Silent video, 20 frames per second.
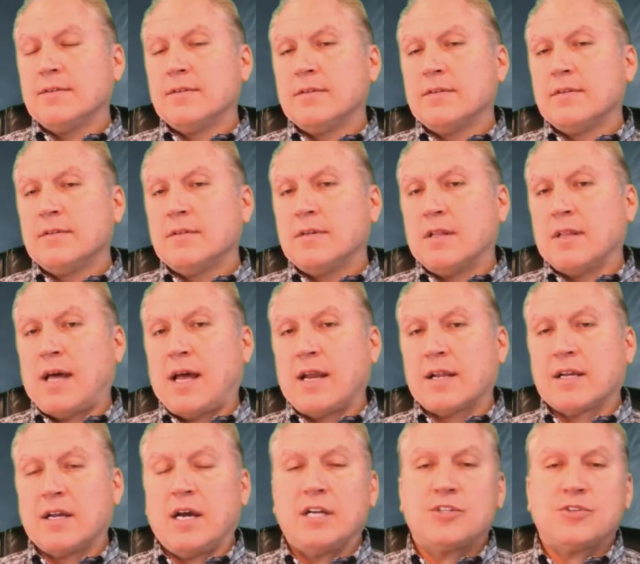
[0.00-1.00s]
a lot of
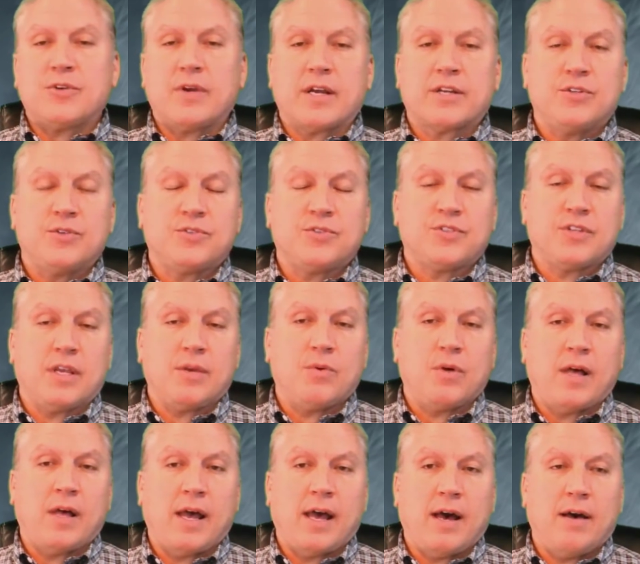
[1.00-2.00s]
contracts you see will
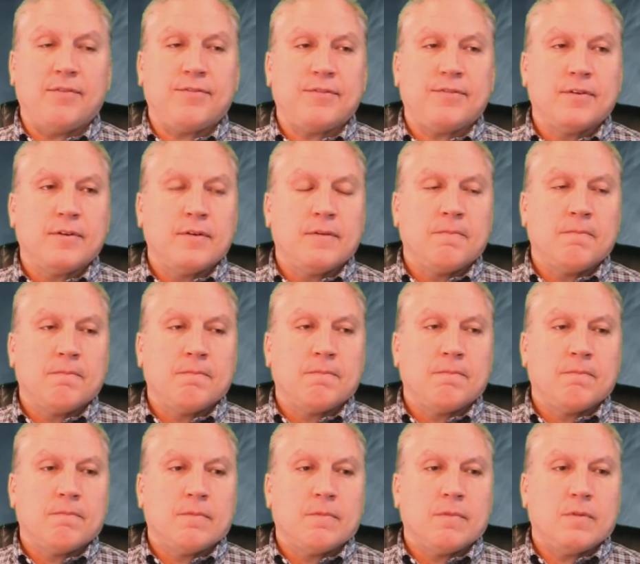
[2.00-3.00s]
have
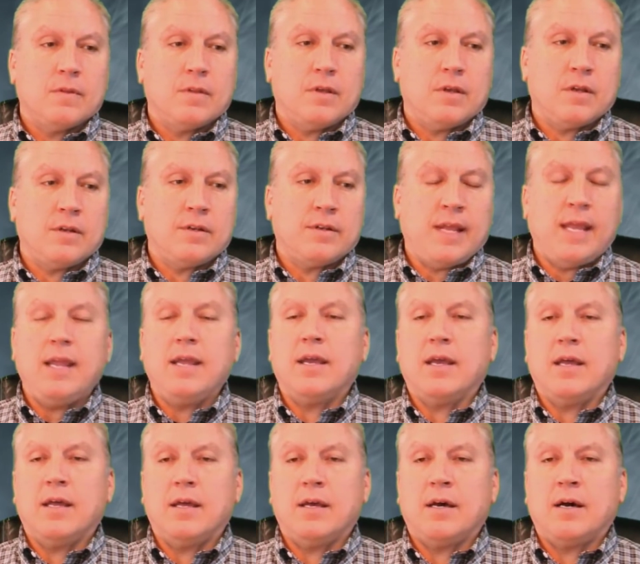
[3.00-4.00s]
a date,
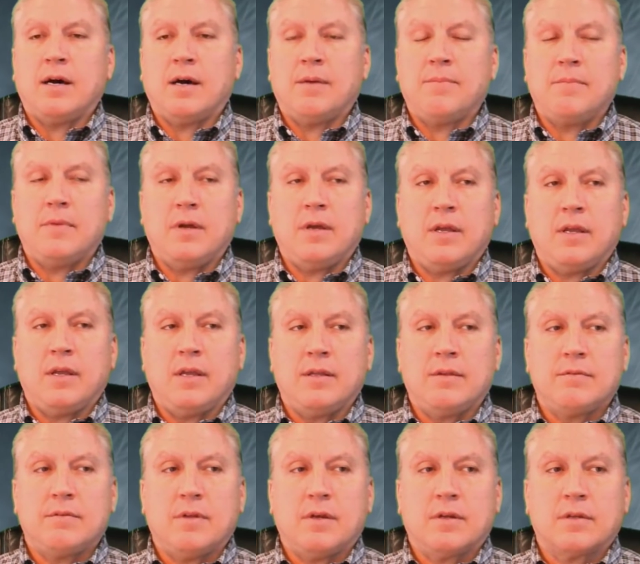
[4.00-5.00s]
a
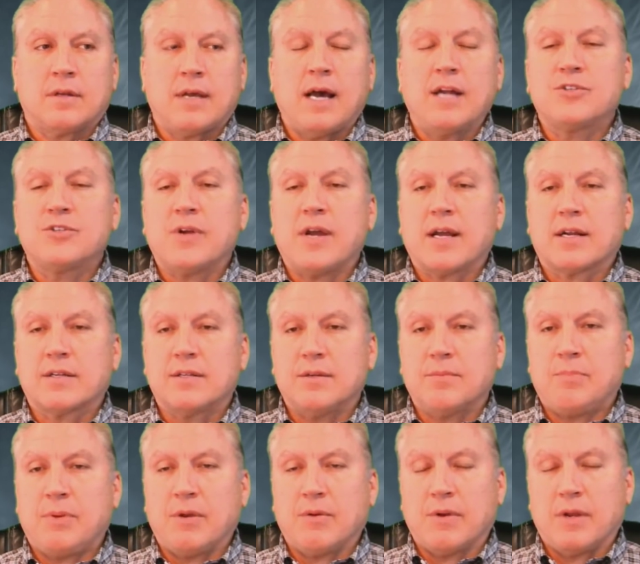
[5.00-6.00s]
contract
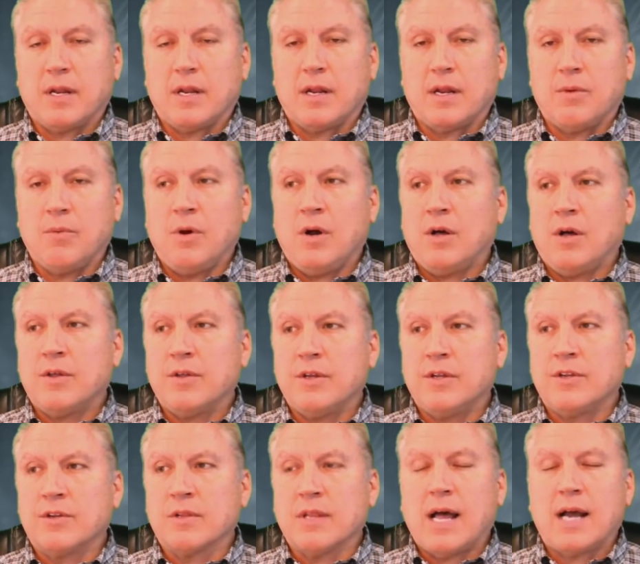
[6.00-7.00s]
period in it. Well,
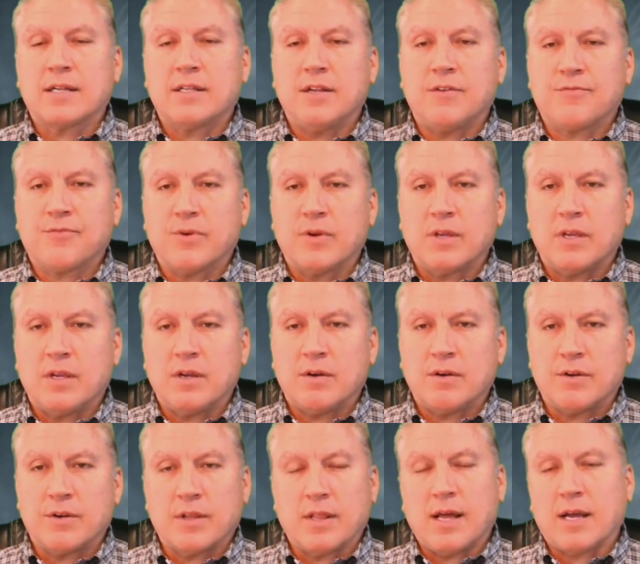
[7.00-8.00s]
you're locked in for a year.
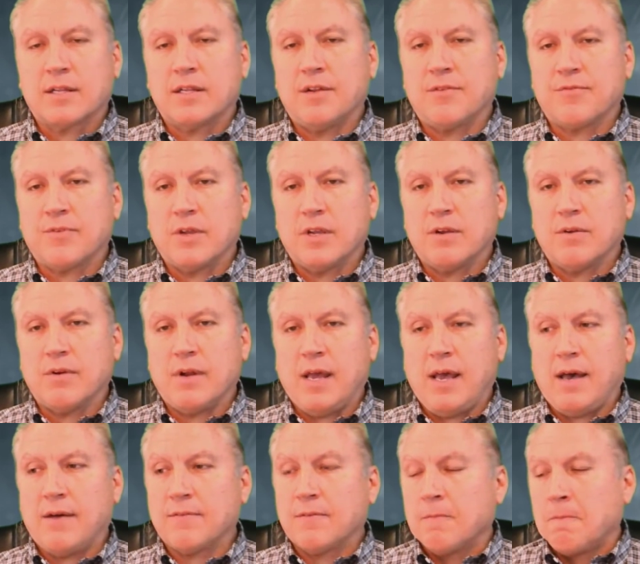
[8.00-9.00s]
You're locked in for a year and a
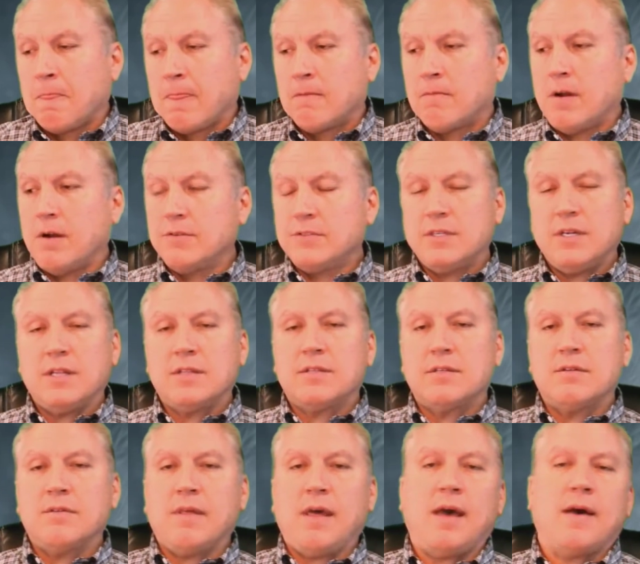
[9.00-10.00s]
half. Why would you need to do
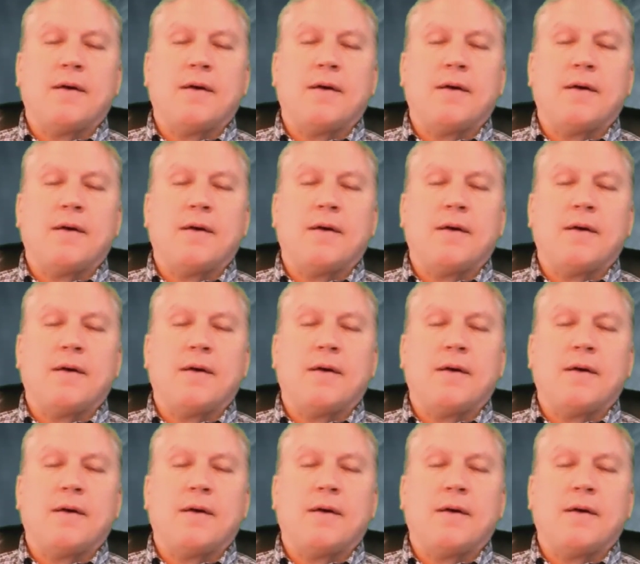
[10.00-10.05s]
that?